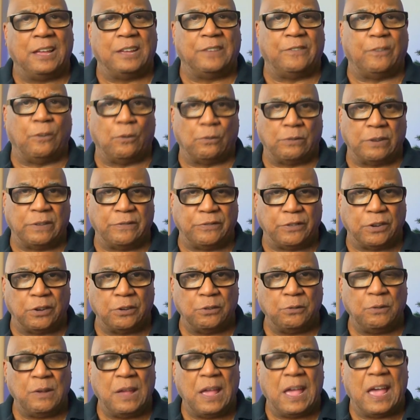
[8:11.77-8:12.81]
for
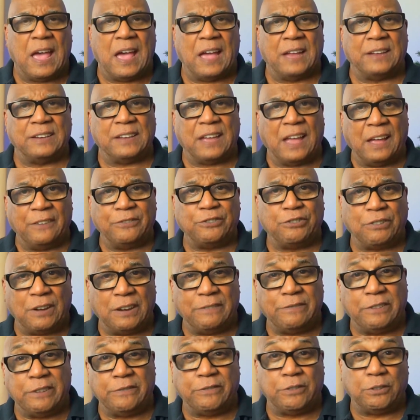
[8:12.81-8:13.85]
review, and after
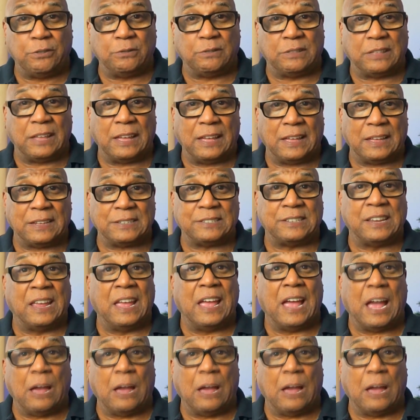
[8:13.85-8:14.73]
I've reviewed that,